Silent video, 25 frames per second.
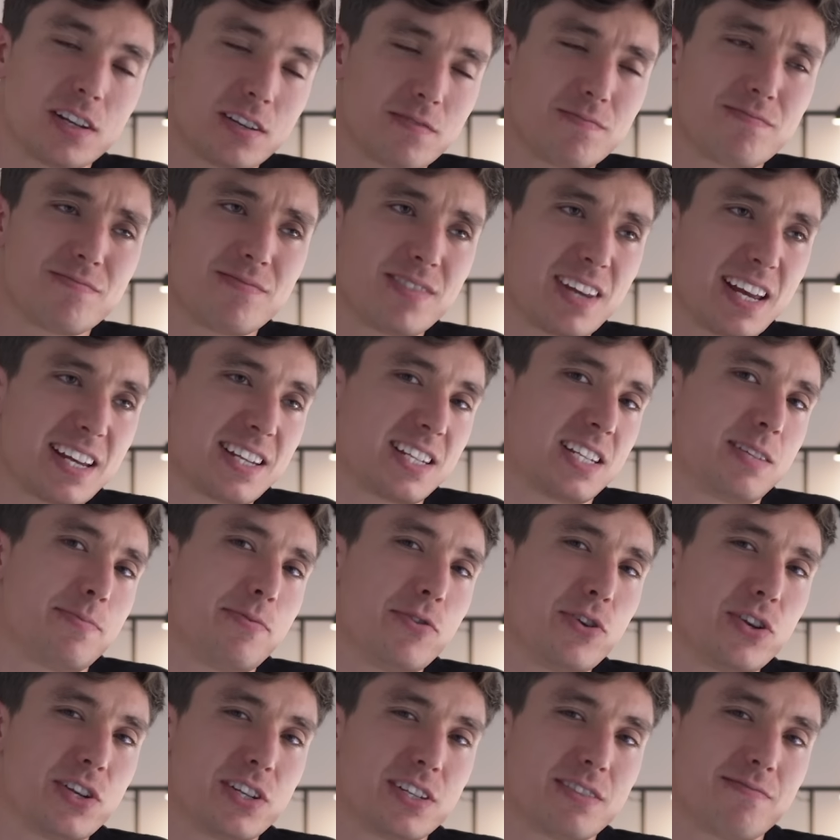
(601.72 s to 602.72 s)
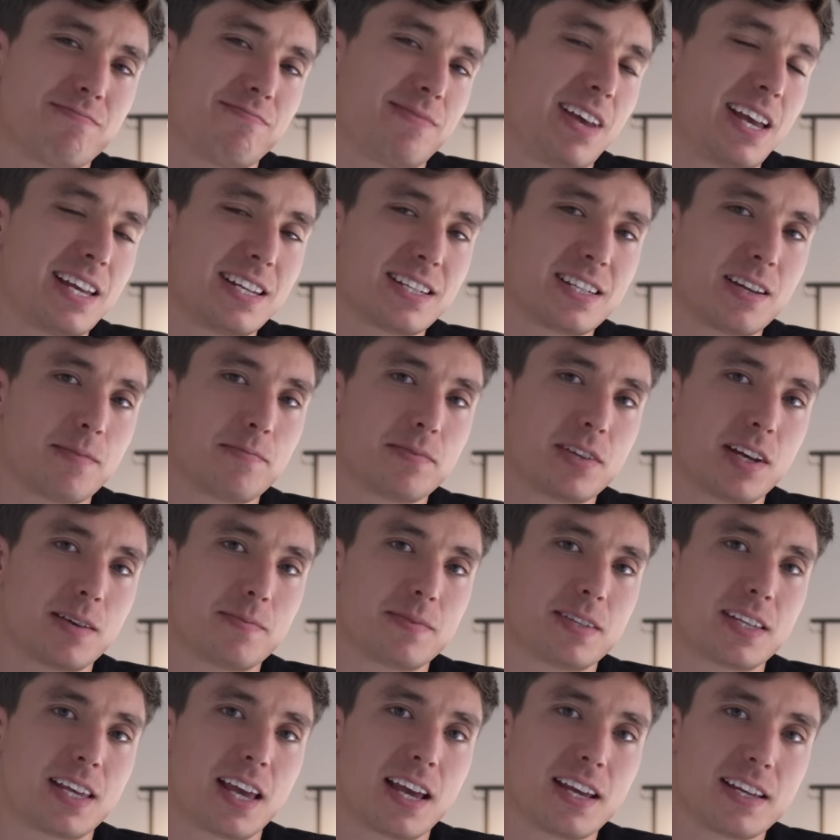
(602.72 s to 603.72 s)
And yes, to be honest, that is
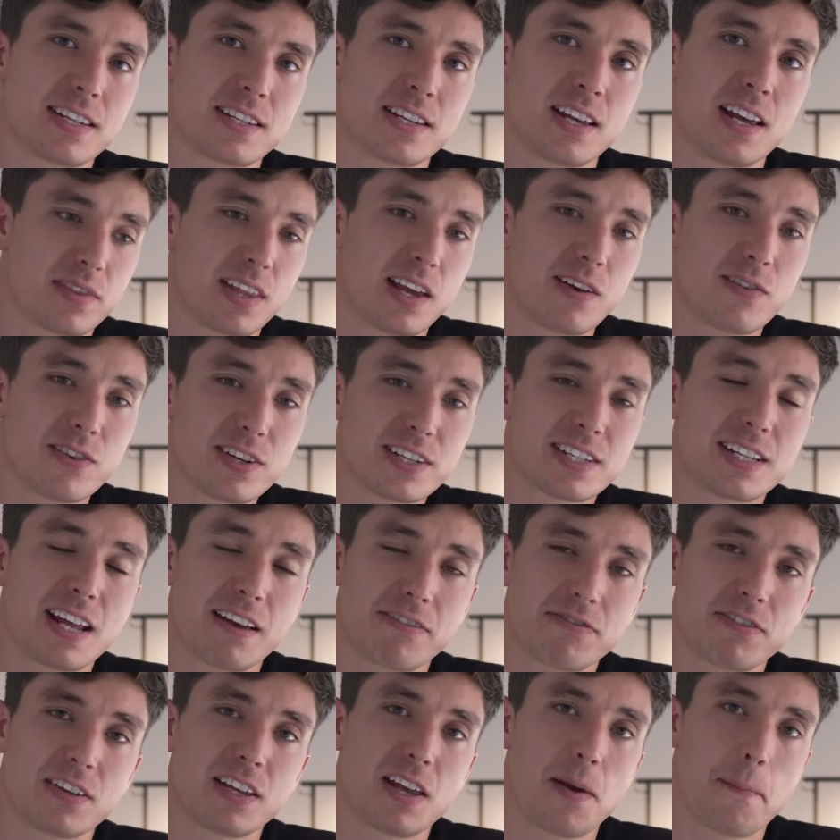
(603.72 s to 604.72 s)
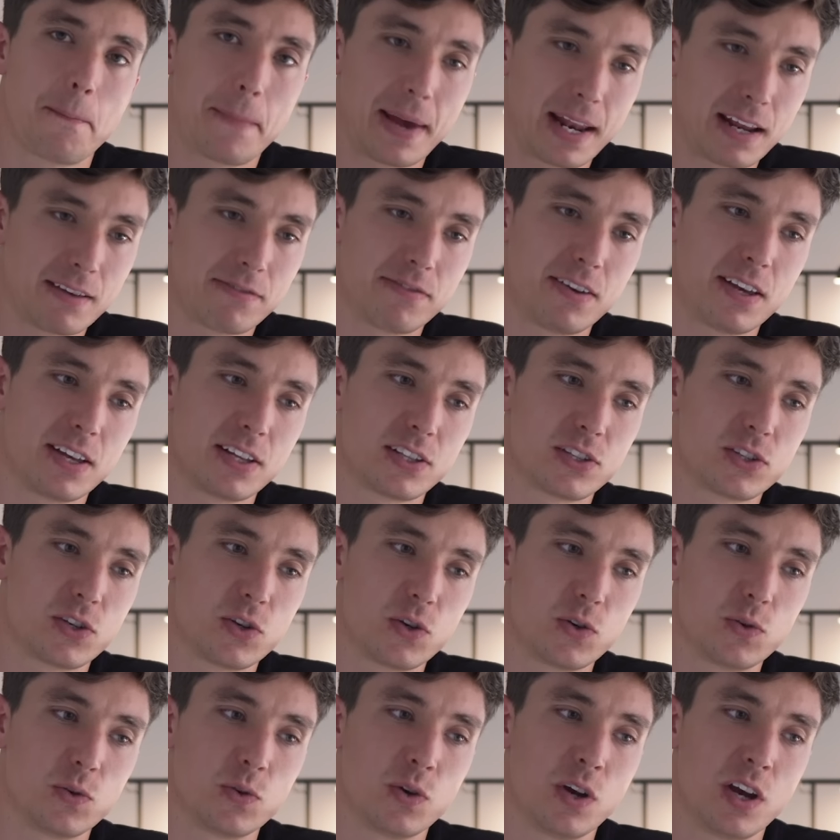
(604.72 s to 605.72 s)
sometimes the case. There is definitely a benefit
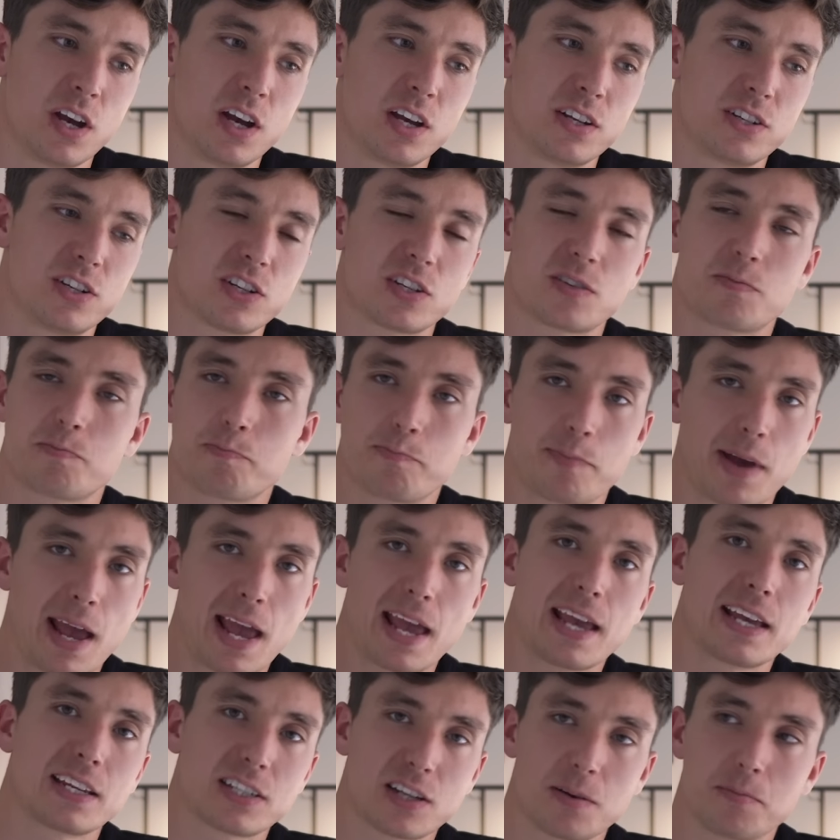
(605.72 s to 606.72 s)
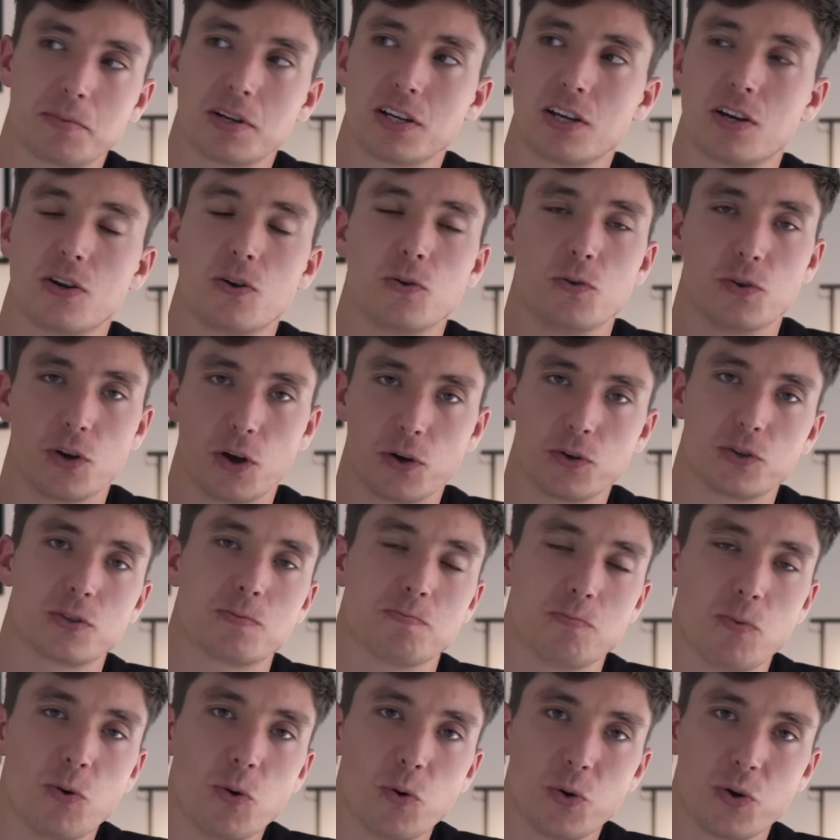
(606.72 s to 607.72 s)
to just paying somebody who knows
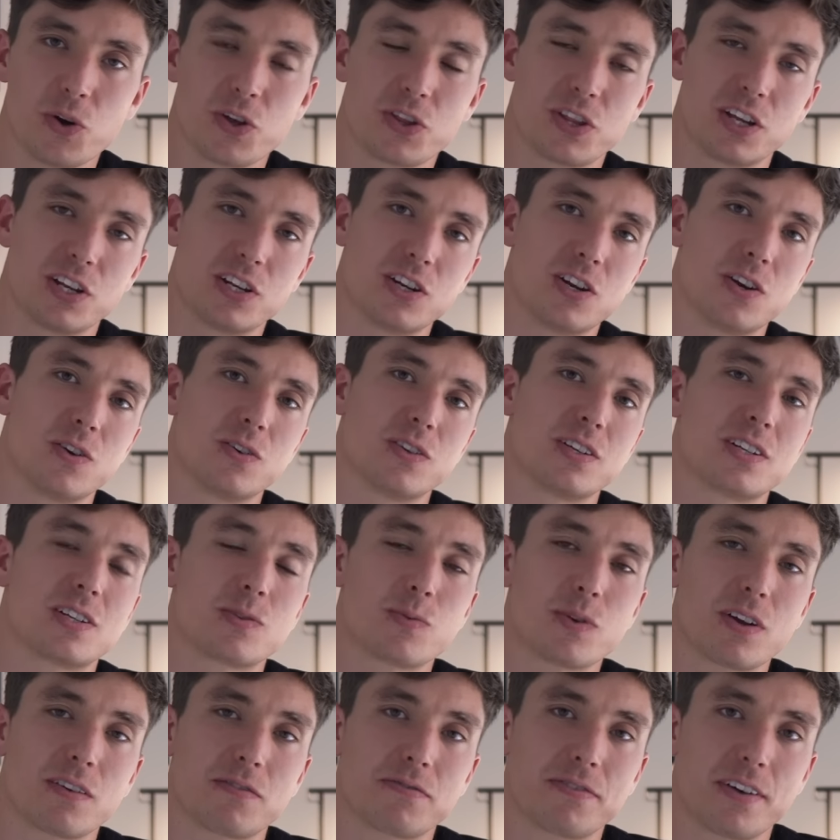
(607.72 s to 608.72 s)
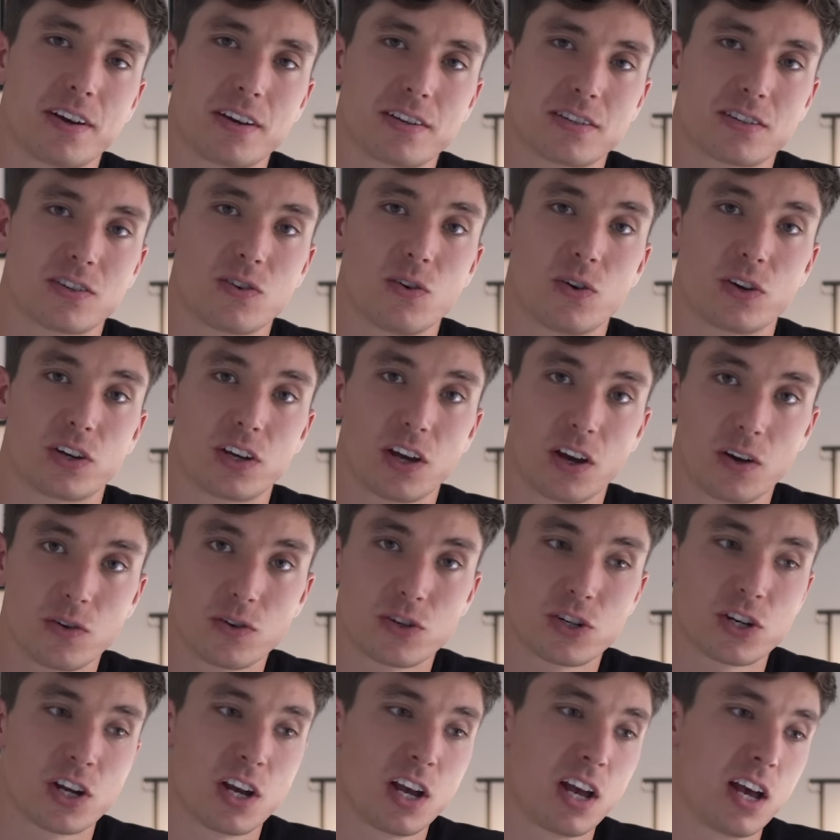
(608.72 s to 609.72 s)
more than you. This is when I first got a
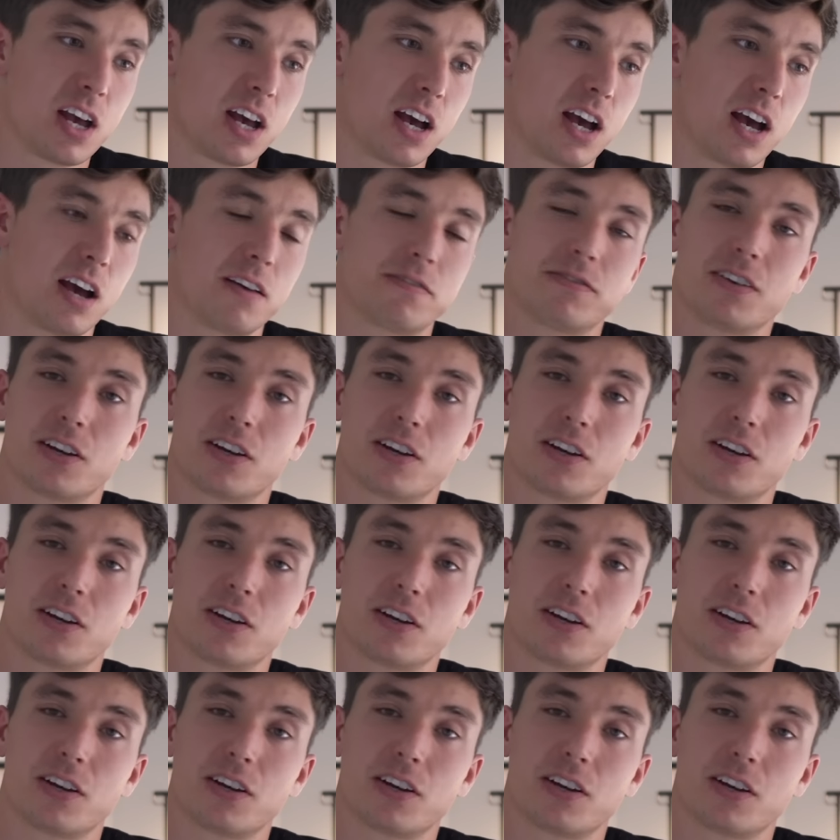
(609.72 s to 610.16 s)
coach. I